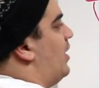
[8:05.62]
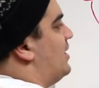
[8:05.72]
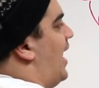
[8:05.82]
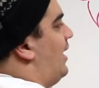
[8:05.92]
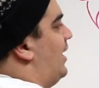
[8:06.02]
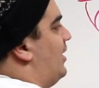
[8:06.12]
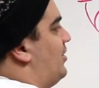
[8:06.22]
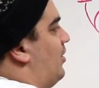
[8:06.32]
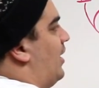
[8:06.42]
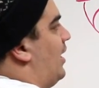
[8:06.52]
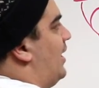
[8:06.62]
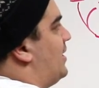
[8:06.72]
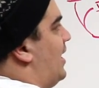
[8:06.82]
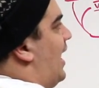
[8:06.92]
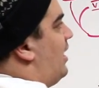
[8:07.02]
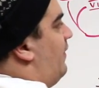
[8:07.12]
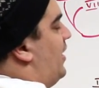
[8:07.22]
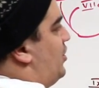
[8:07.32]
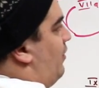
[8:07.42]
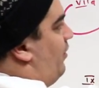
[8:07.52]
what does that lead to? That leads to the
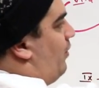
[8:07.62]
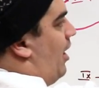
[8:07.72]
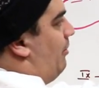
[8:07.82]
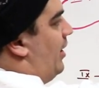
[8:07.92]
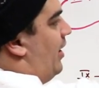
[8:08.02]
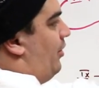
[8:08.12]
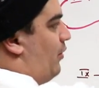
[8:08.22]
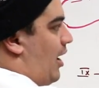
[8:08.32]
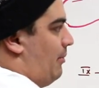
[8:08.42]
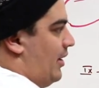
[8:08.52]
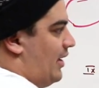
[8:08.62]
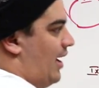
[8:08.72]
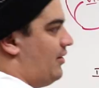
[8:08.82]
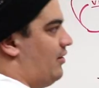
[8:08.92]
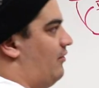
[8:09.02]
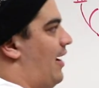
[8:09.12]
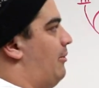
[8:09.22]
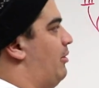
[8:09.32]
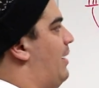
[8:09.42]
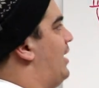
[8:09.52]
activation of thrombin and thrombin down to the fibrin